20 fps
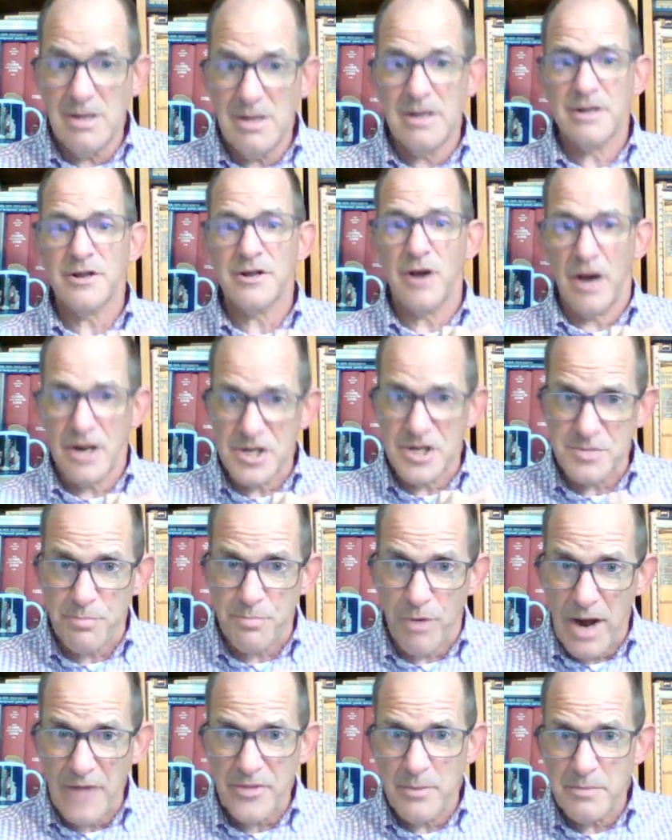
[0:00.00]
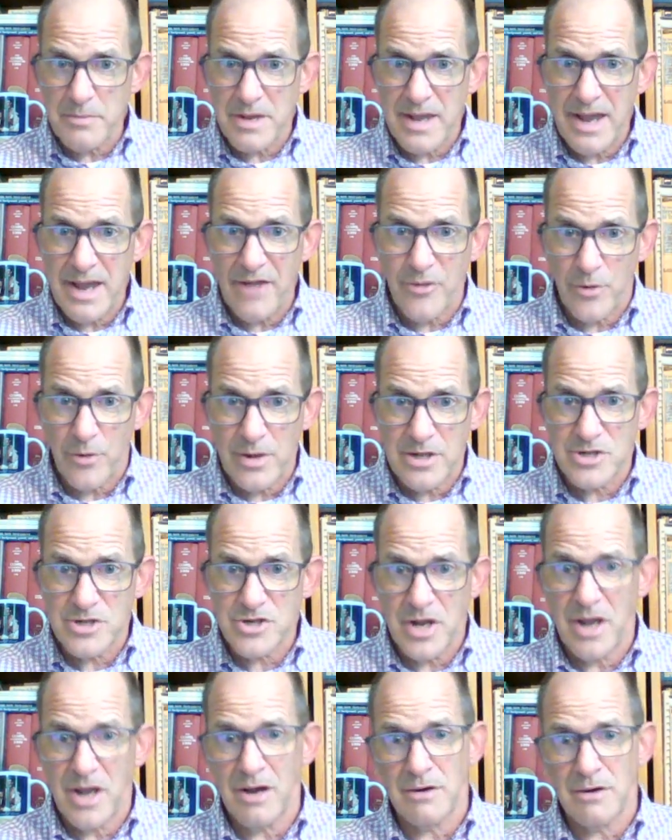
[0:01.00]
and God has brought them together
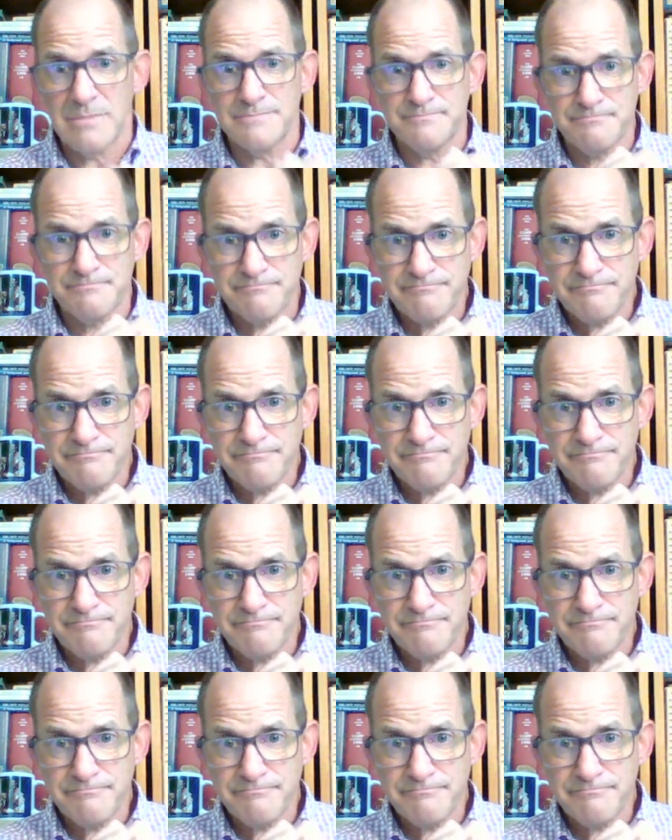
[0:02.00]
in jail